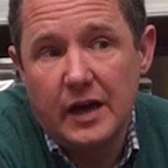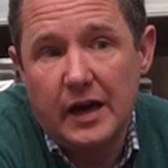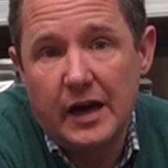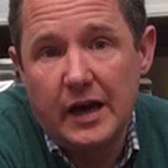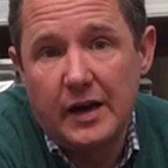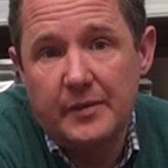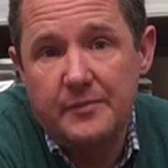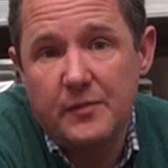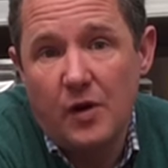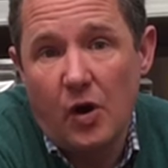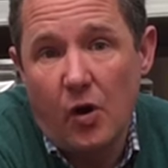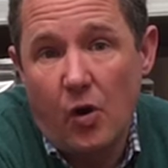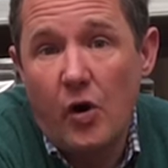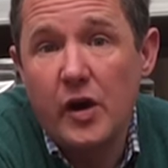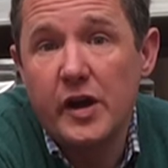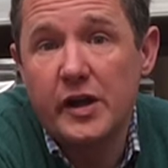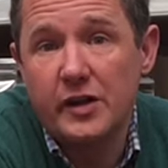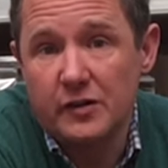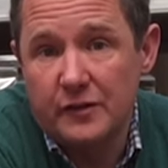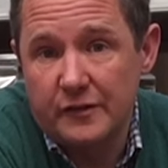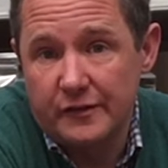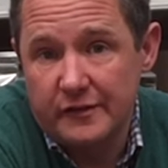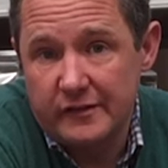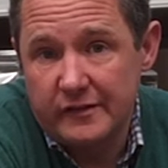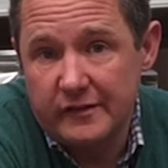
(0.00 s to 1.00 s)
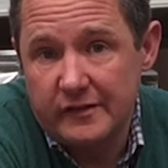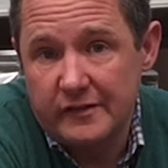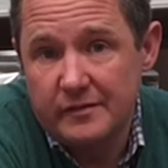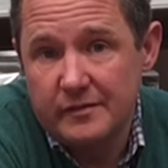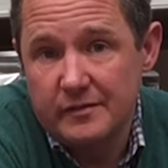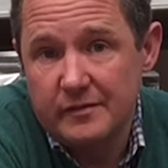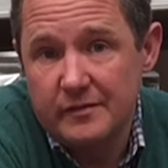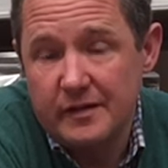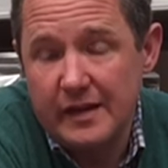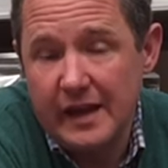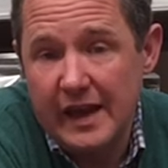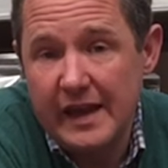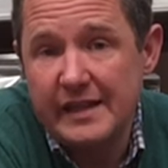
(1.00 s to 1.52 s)
um, oils
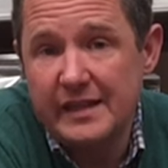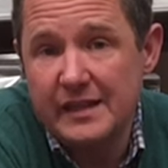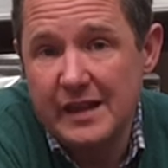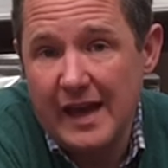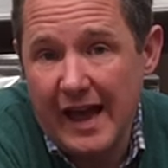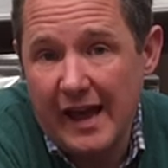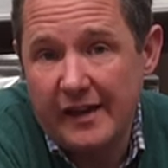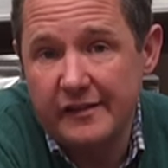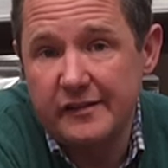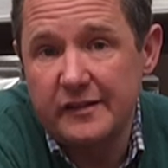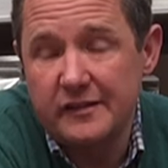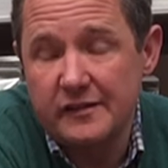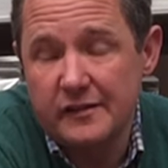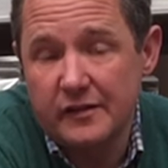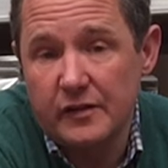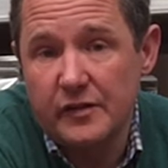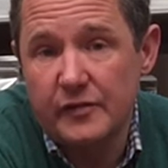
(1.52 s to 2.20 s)
in, added.